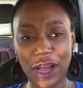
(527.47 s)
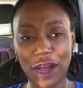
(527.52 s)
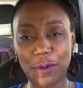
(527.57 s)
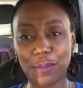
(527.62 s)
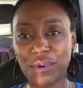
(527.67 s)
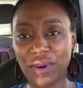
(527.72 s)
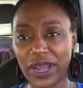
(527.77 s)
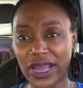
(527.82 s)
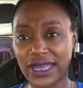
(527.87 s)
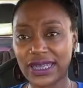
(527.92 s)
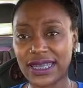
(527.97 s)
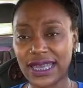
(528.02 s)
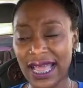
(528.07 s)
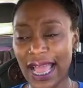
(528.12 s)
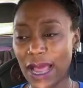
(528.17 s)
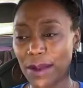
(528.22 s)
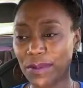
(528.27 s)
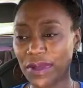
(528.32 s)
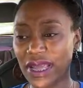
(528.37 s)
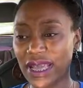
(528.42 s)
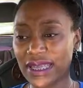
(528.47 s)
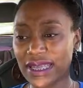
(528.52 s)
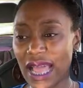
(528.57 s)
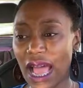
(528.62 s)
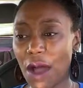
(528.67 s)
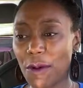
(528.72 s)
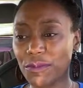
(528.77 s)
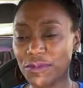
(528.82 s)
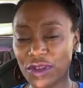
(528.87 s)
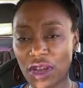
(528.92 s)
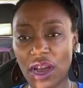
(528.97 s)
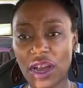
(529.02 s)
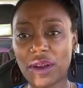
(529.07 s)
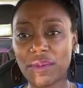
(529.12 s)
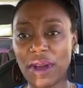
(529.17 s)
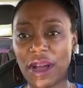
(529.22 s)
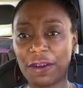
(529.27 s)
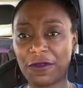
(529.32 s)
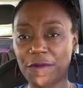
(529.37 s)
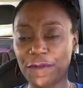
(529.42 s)
praying to God, because I'm talking
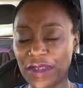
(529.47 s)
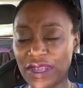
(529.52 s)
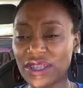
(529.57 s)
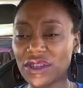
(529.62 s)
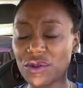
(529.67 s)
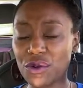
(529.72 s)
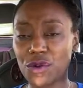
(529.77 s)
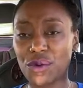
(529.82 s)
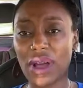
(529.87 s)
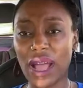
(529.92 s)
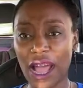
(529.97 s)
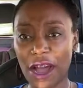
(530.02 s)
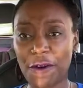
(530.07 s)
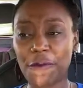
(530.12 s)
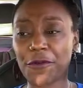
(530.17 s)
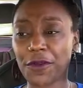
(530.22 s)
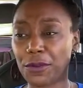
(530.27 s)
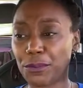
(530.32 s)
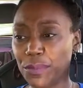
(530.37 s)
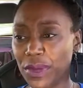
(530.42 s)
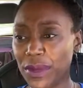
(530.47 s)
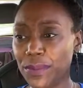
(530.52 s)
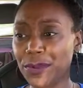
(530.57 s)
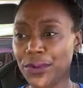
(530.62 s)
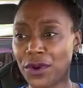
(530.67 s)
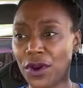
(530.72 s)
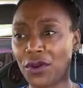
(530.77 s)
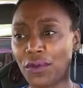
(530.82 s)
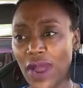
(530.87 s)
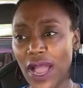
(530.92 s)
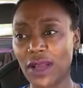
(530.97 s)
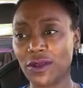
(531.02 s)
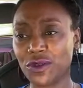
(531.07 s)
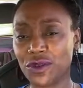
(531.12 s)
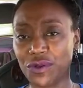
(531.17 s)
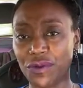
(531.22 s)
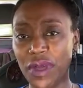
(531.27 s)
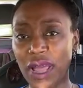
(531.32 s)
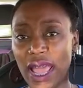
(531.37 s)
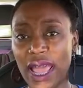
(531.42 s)
about physical help from people around
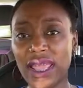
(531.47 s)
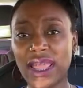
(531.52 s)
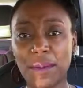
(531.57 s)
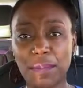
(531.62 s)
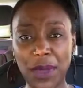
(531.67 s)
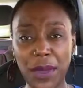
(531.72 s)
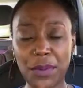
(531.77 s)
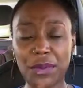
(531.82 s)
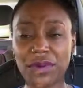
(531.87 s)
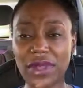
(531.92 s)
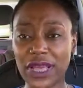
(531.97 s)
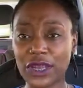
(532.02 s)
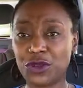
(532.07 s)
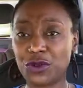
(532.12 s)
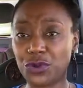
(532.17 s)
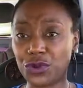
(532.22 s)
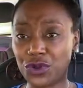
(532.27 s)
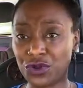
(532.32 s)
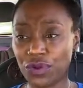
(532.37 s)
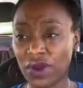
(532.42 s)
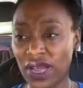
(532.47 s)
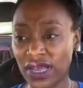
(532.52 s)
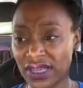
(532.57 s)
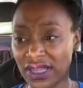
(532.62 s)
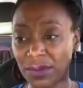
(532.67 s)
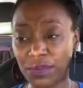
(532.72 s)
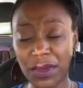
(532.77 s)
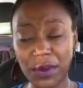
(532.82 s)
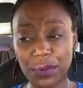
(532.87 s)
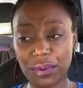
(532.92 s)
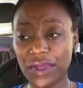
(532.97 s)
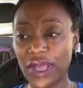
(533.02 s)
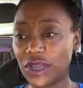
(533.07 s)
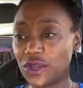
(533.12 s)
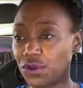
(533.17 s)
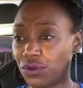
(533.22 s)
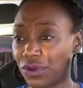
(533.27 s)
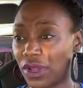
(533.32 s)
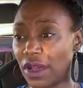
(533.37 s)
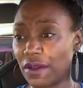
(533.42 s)
you, the people that you trust, the people that
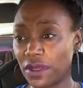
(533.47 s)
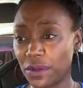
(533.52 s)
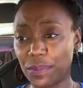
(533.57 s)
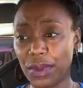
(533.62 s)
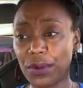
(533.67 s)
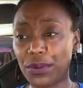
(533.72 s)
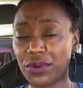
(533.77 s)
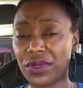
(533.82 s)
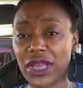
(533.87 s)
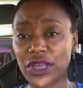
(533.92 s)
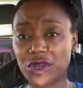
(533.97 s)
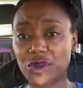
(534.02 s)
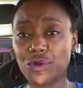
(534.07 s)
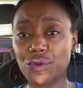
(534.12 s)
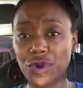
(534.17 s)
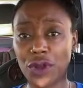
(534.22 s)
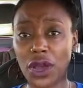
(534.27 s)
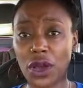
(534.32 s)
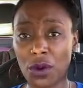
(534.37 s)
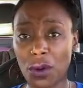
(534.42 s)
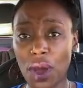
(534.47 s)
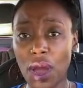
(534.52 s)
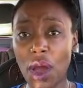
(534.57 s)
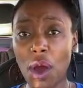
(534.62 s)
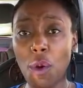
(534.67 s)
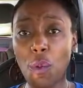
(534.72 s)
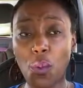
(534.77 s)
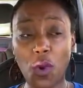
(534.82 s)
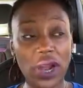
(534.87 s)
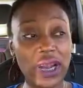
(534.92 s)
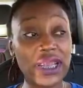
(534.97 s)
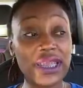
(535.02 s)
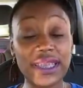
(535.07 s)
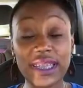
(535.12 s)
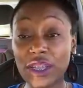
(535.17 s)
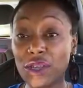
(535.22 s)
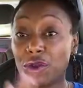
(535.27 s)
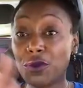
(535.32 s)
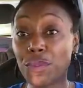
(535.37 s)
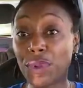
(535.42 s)
you love, the people that you know want to
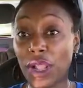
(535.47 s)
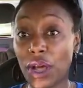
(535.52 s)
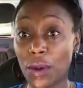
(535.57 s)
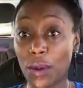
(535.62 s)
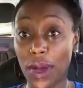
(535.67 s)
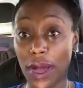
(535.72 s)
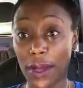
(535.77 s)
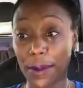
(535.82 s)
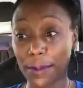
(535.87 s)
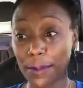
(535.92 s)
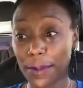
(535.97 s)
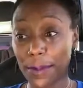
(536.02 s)
see you blow up.